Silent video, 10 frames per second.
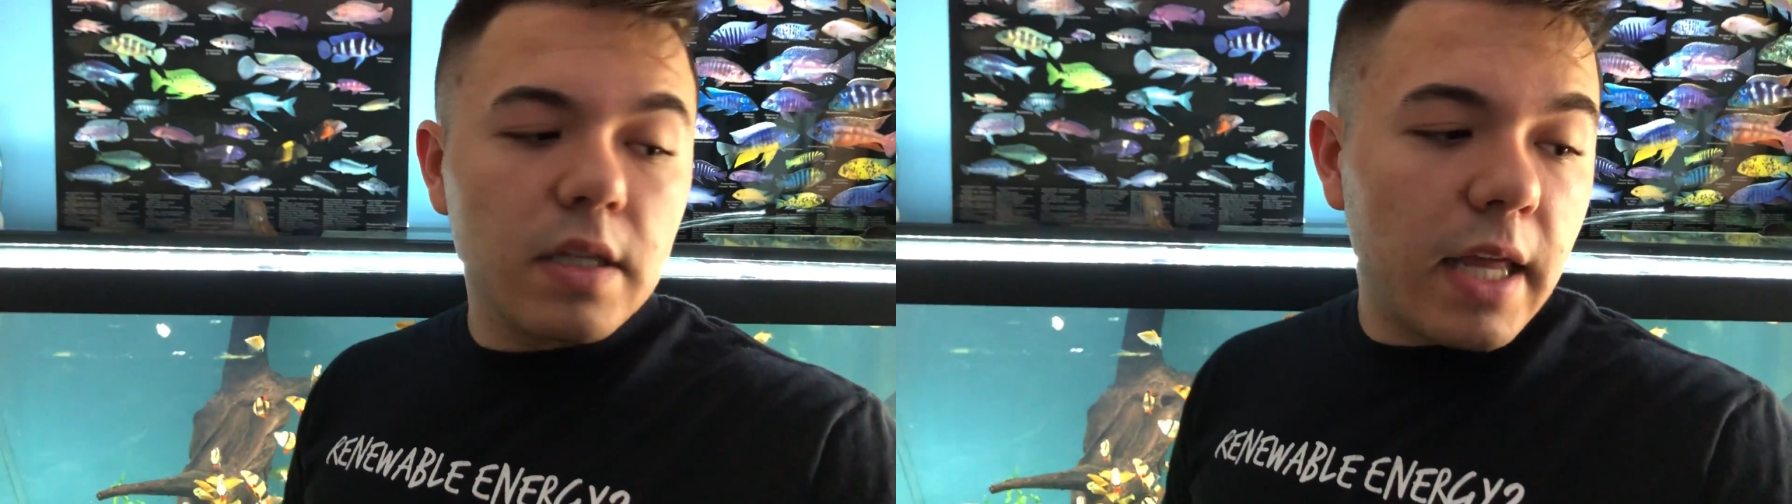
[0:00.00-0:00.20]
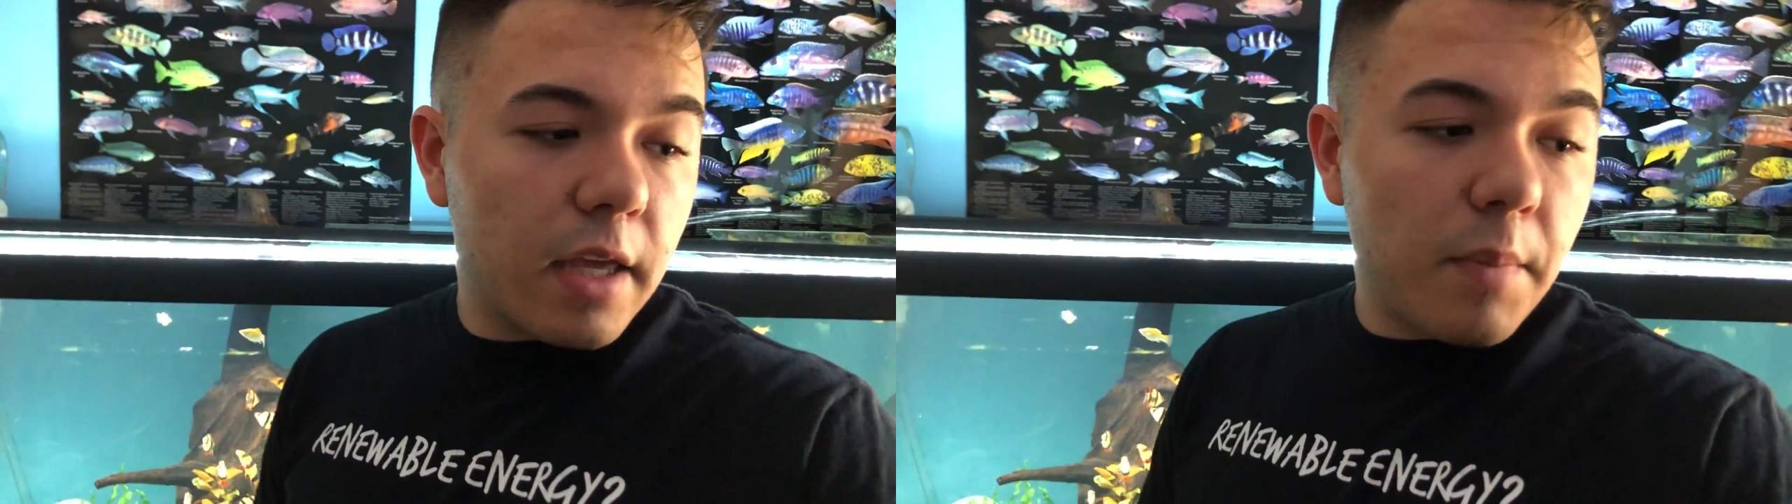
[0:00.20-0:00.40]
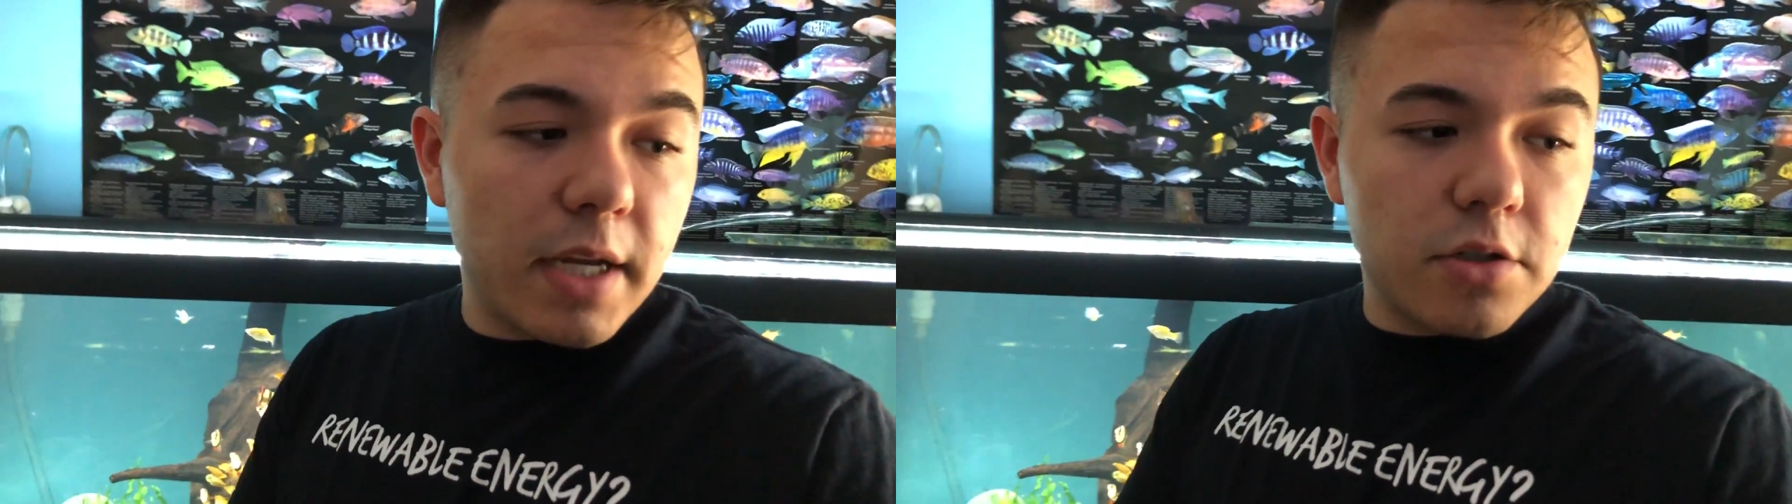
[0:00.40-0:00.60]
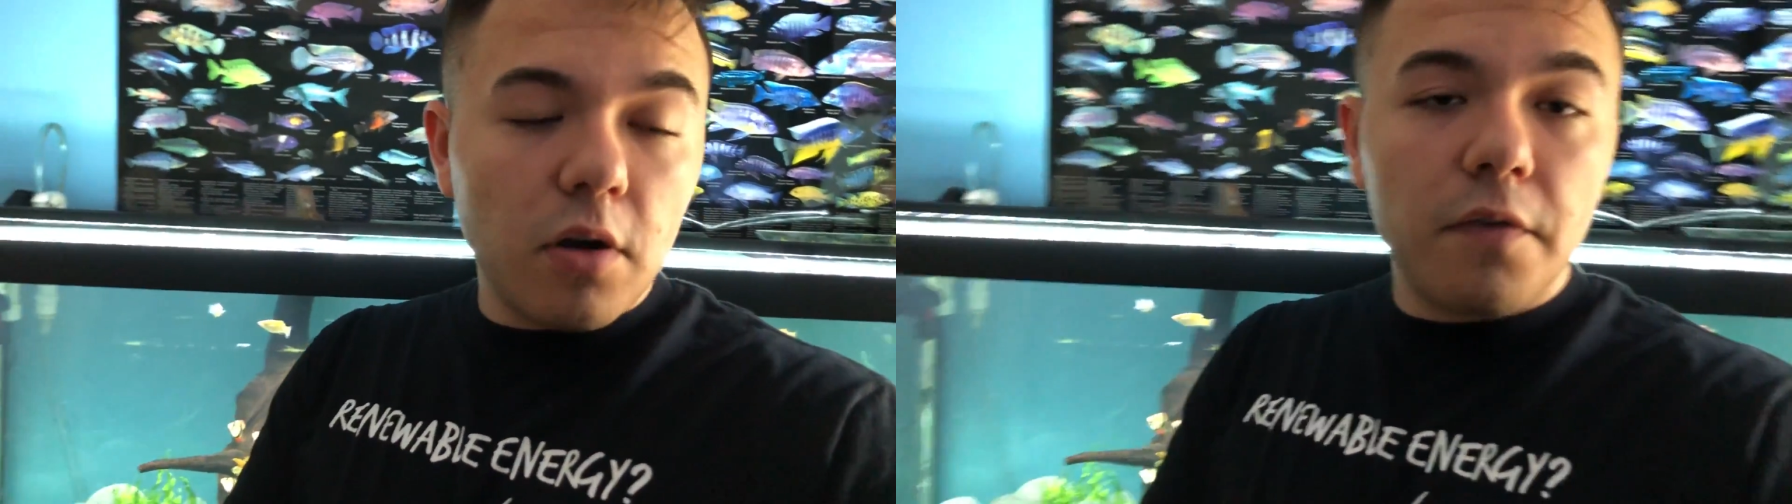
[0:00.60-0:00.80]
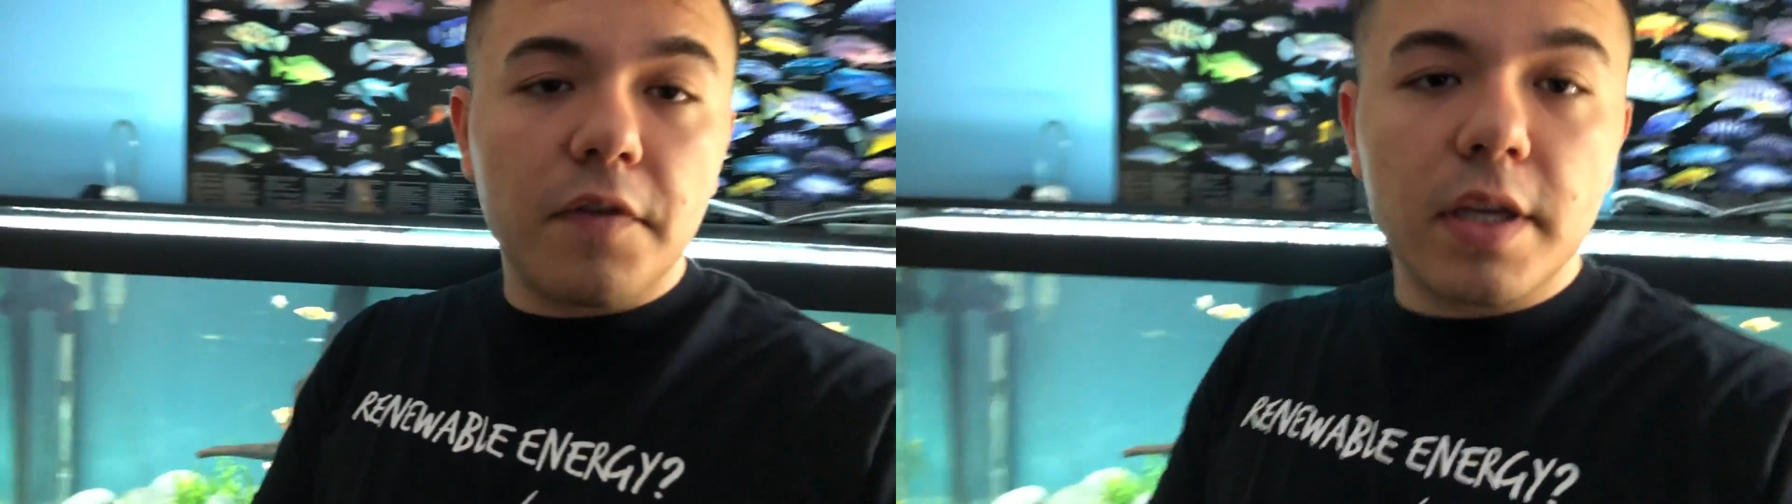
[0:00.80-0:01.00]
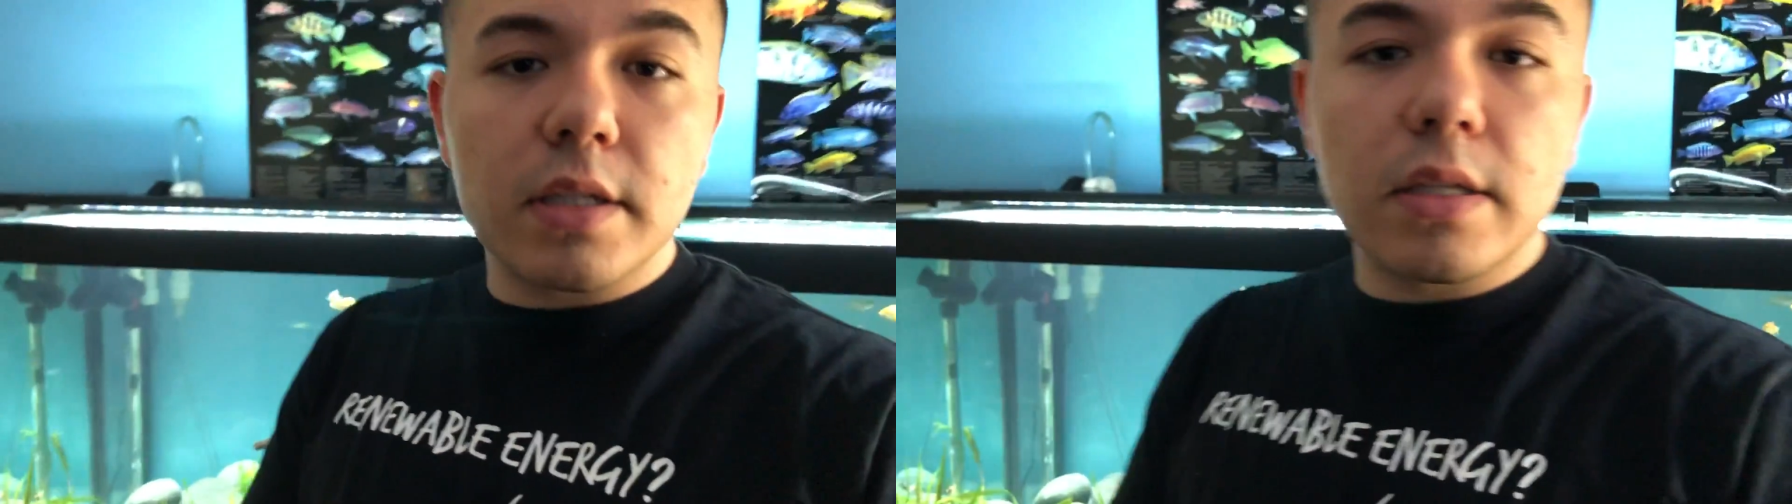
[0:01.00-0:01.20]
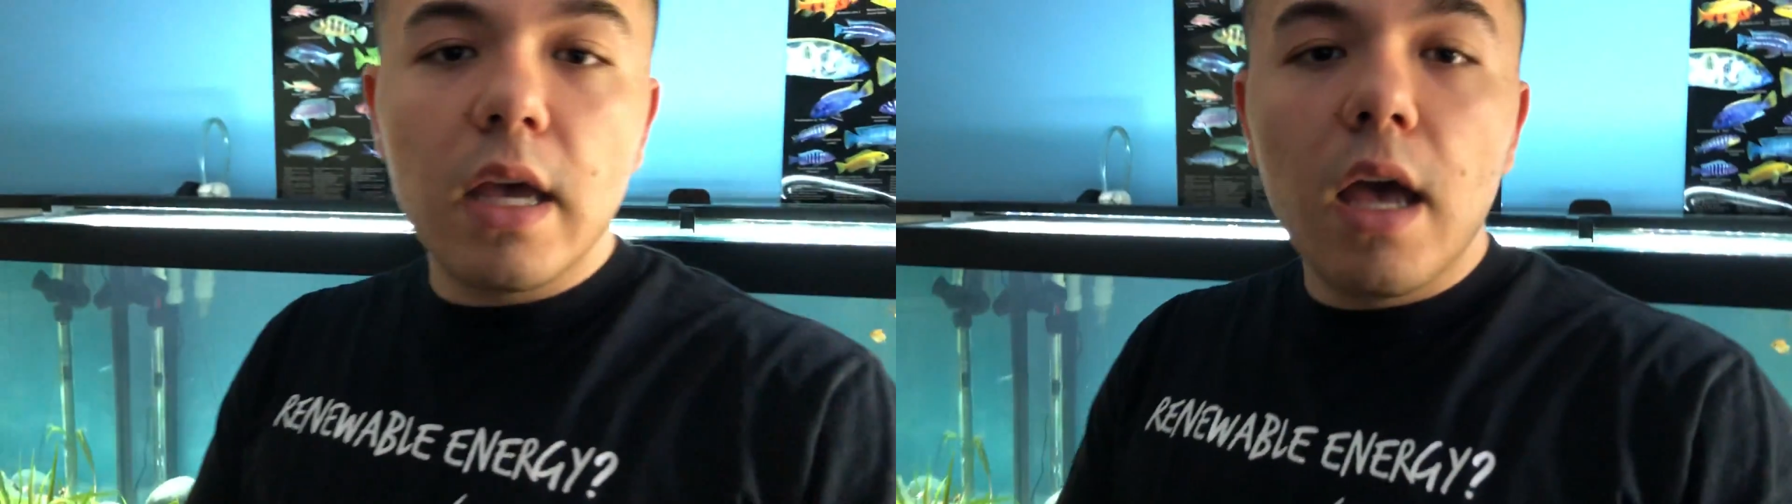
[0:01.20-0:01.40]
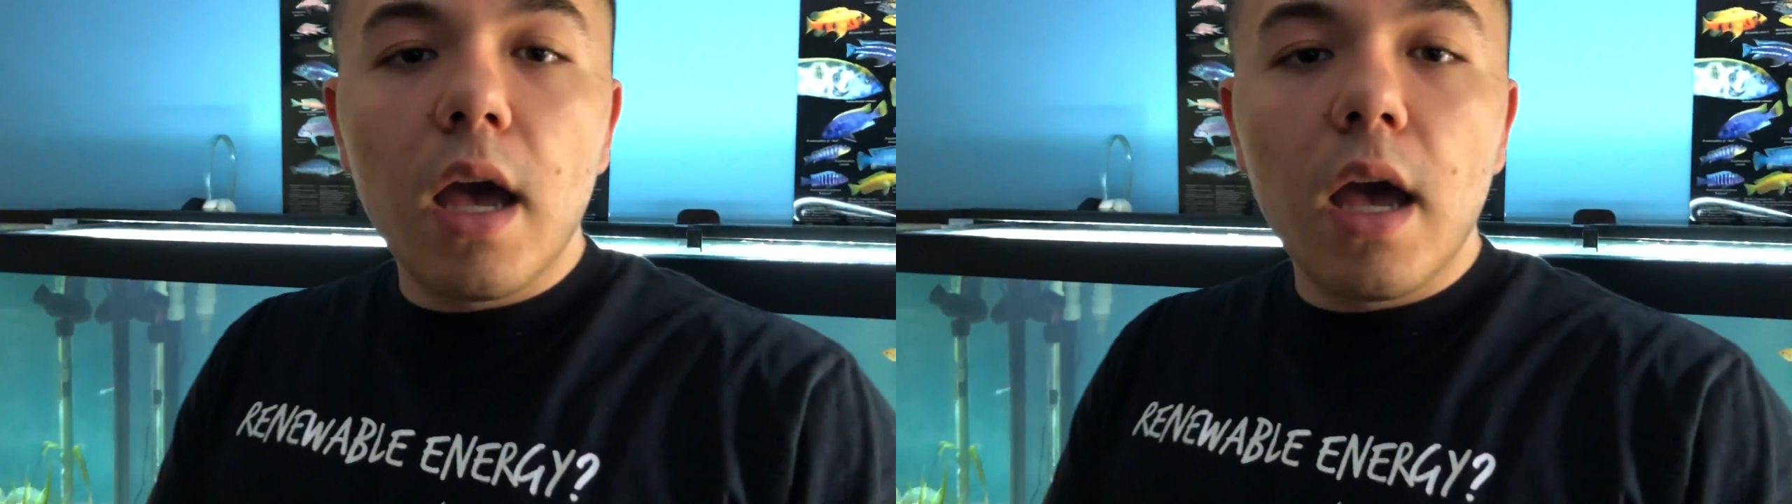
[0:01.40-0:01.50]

like Mytropheus,